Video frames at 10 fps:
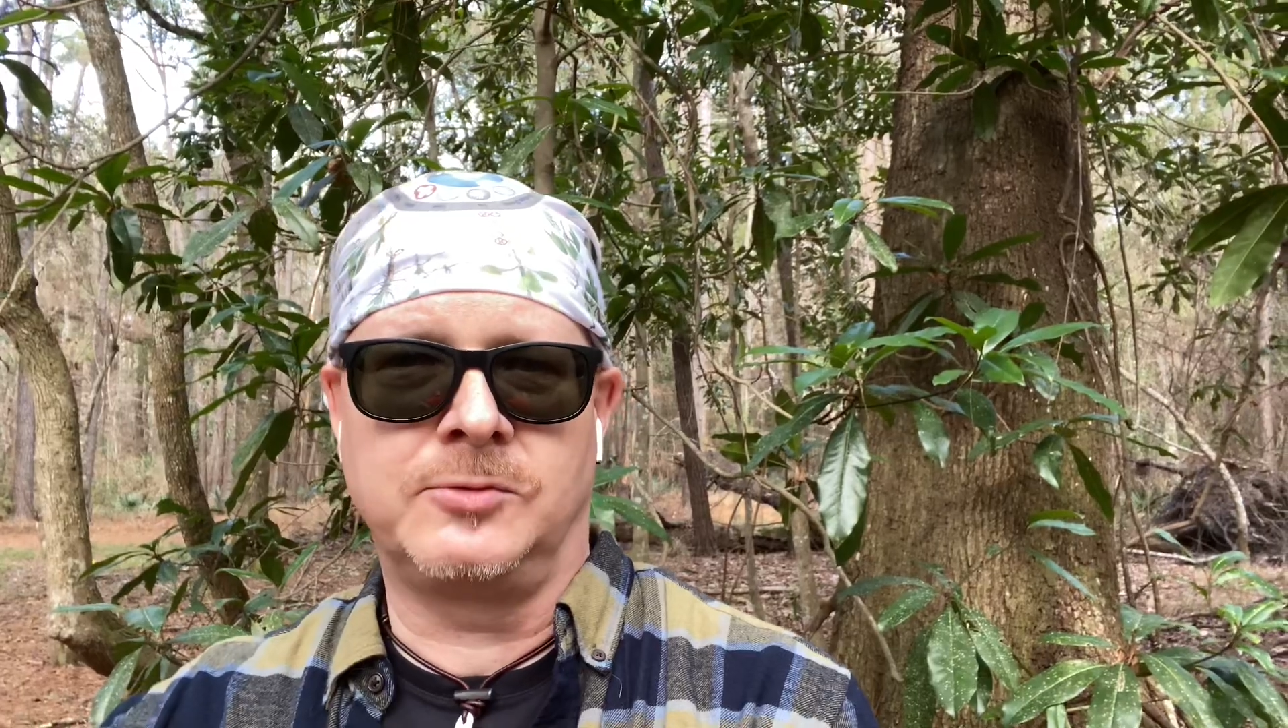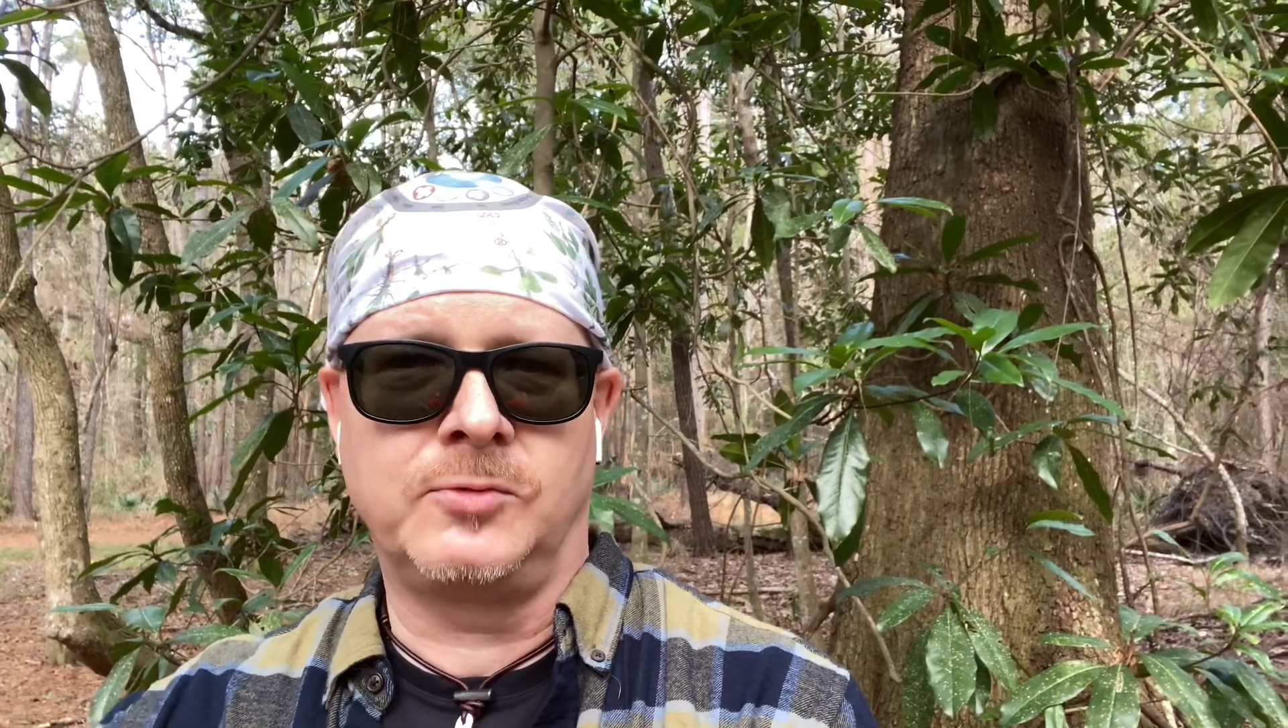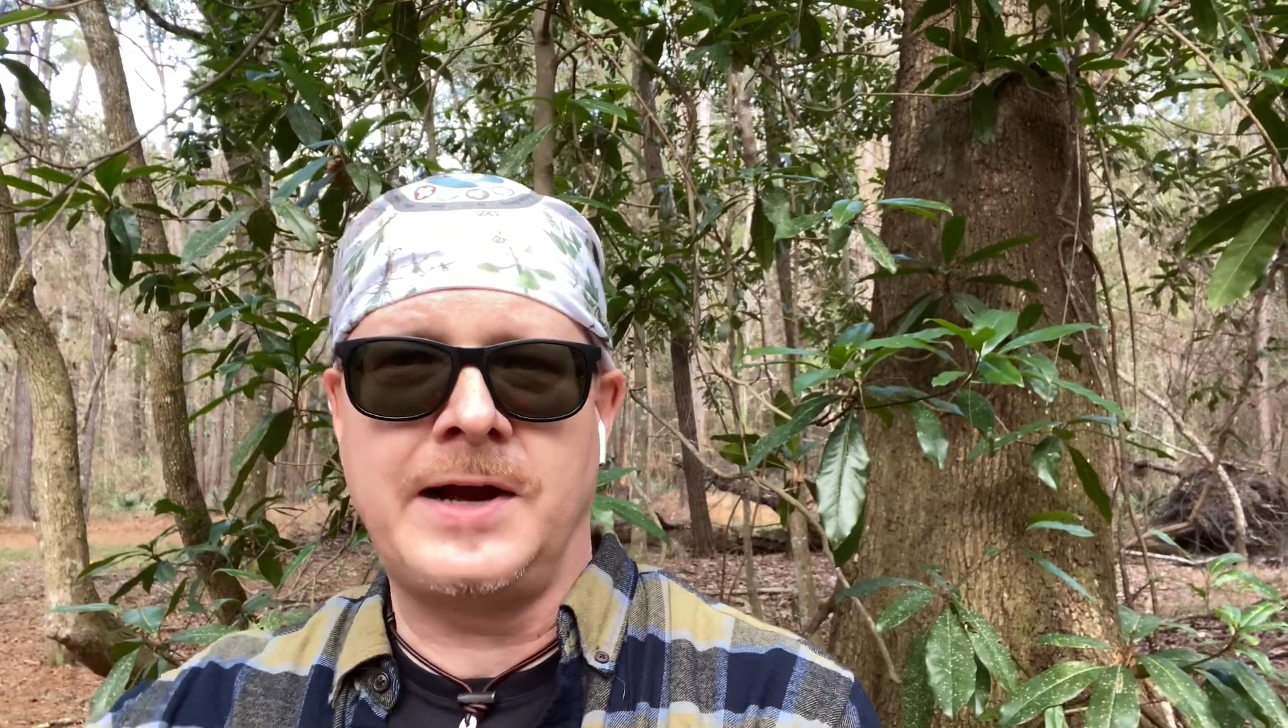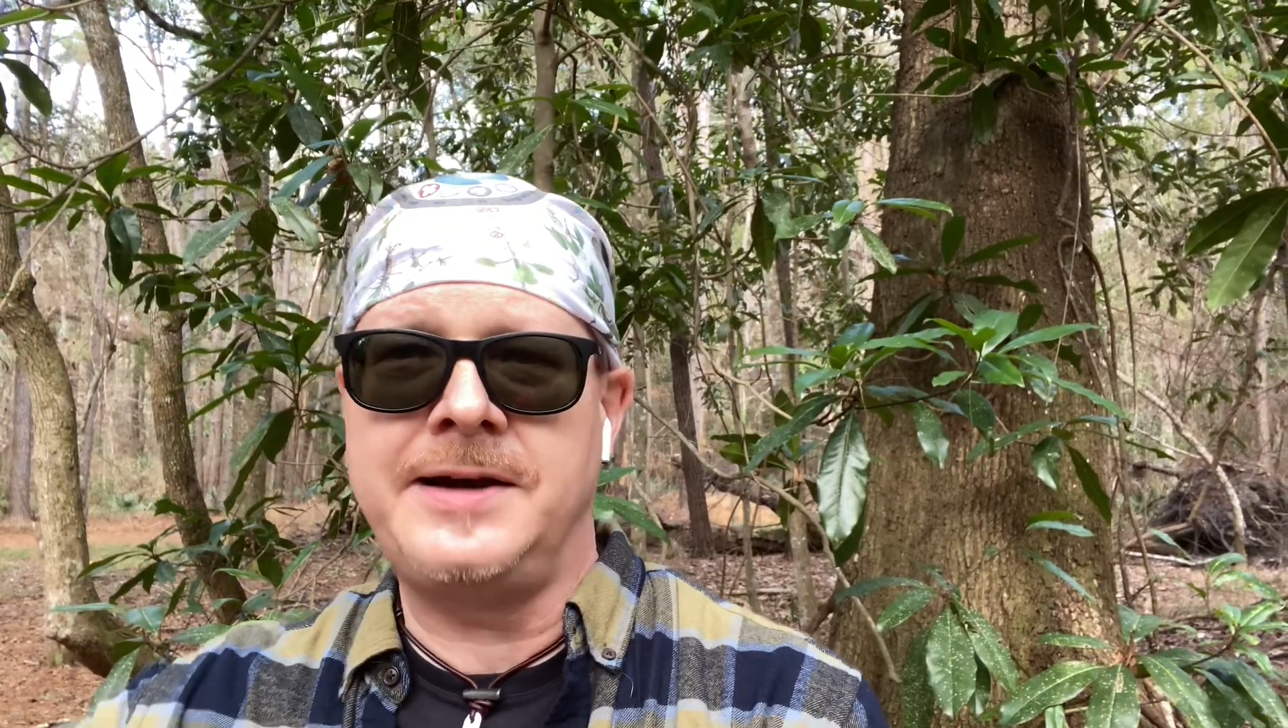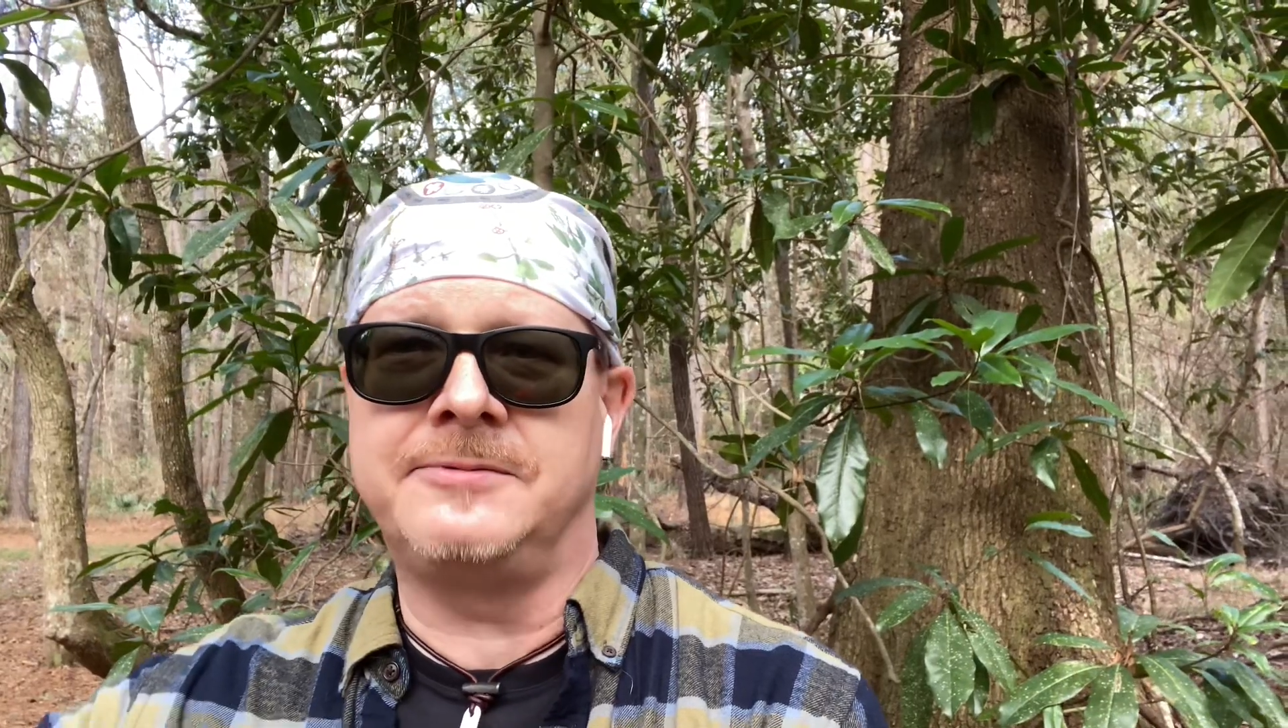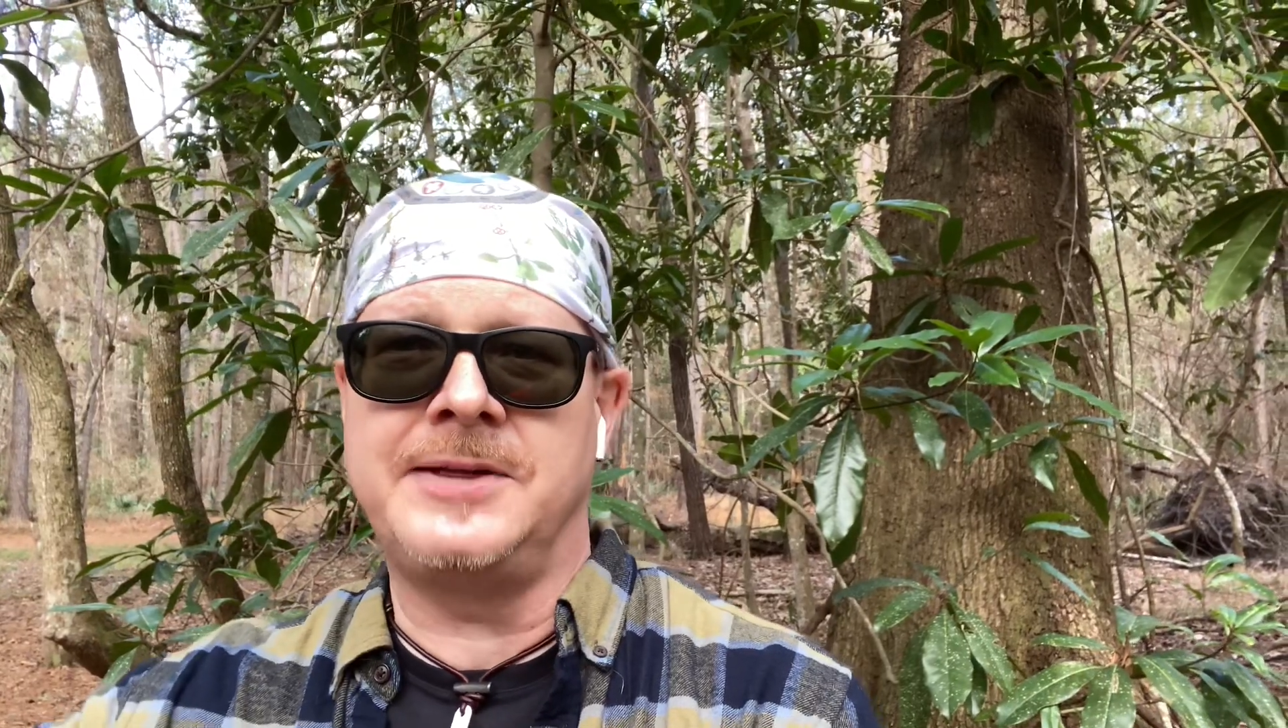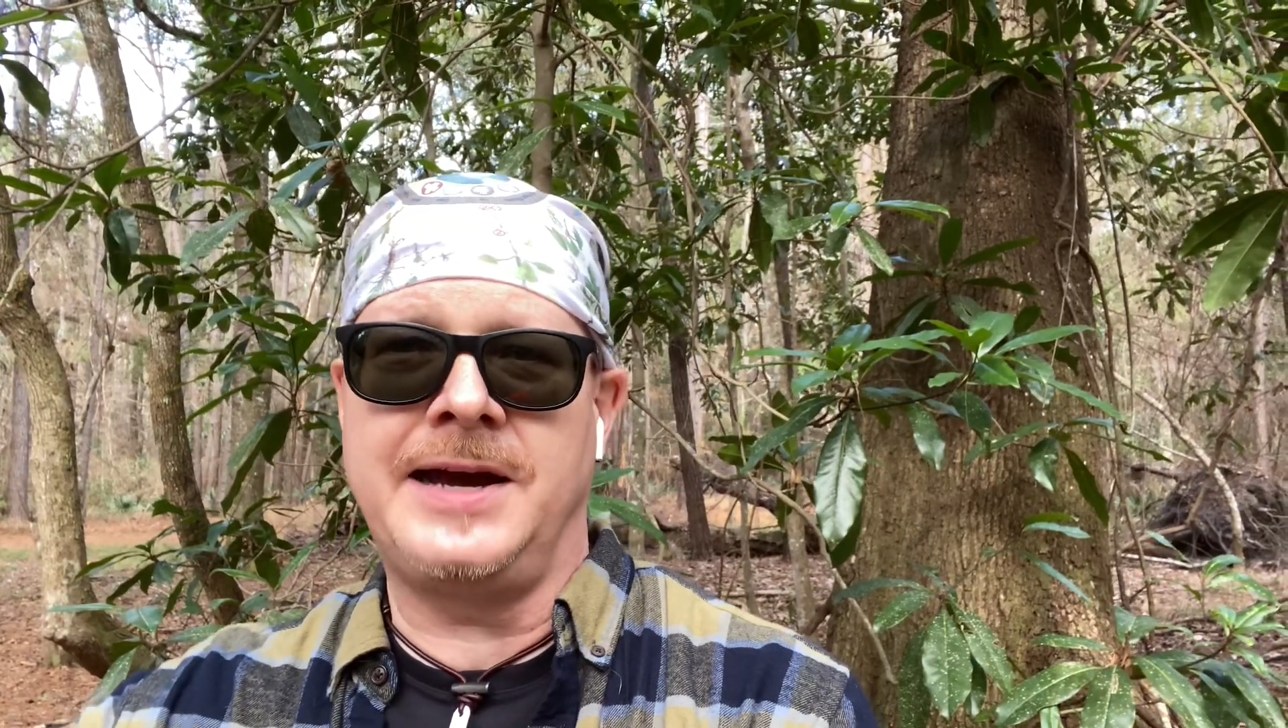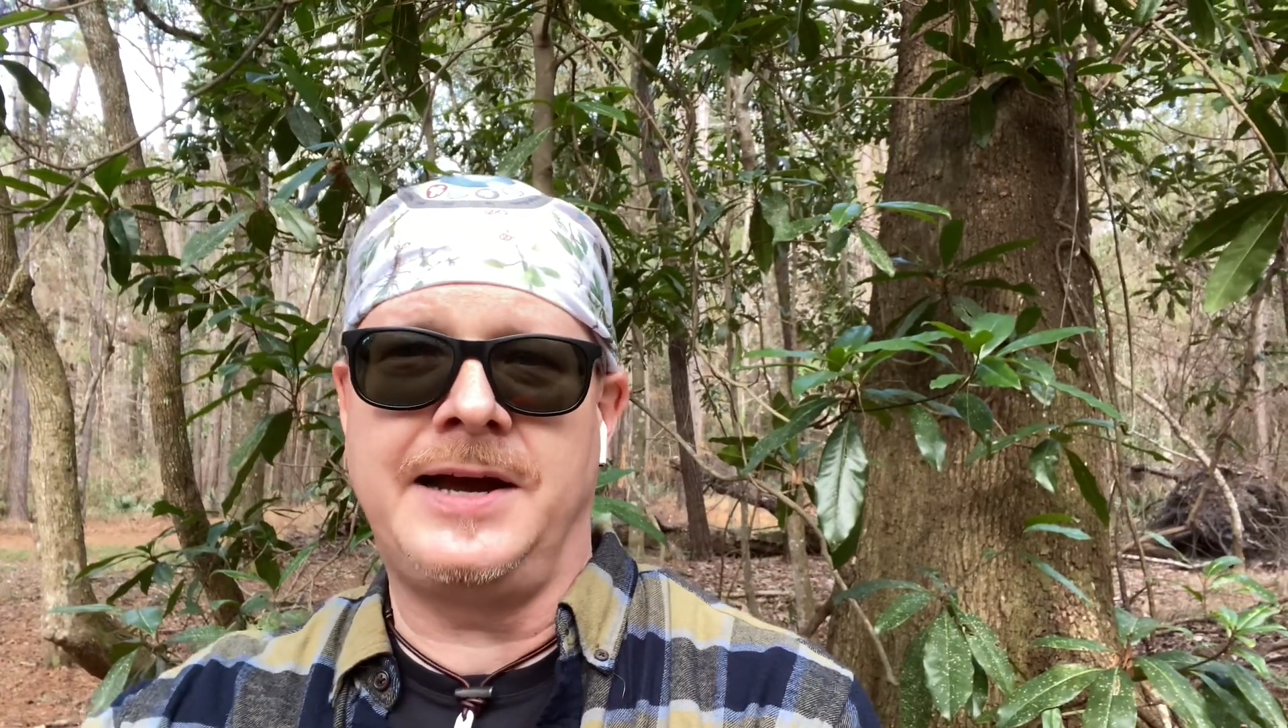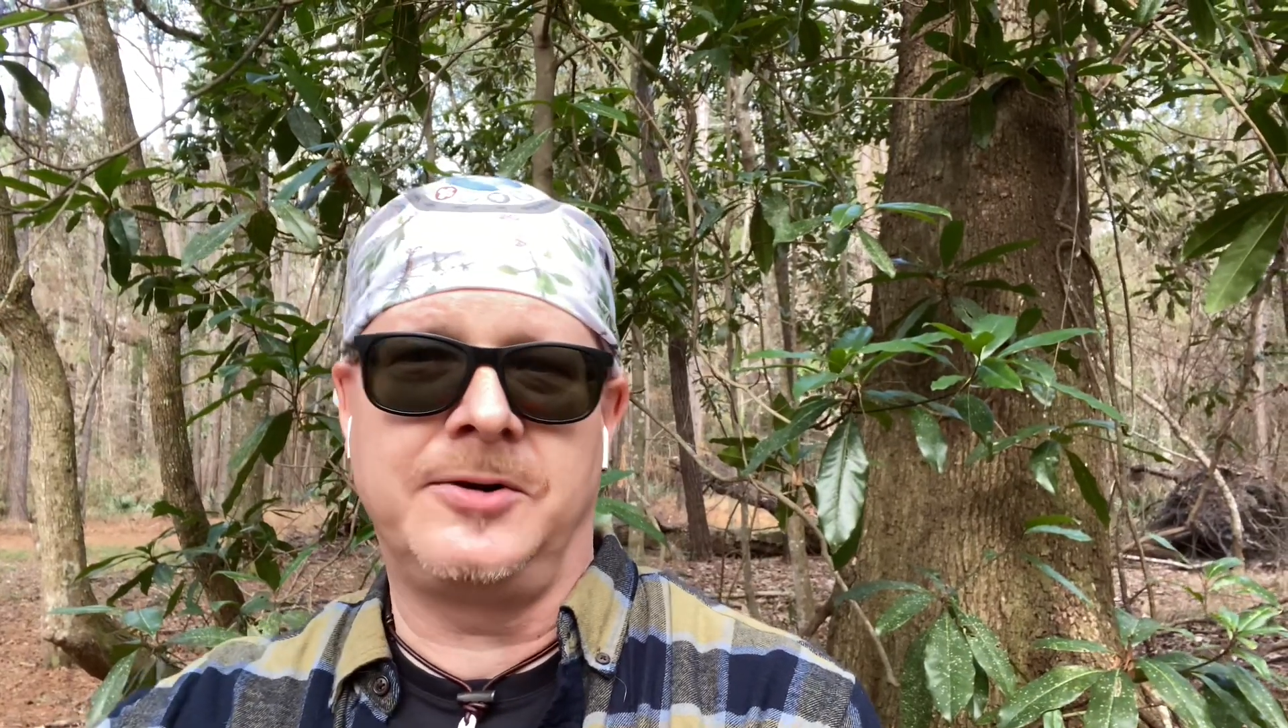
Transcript: right of that,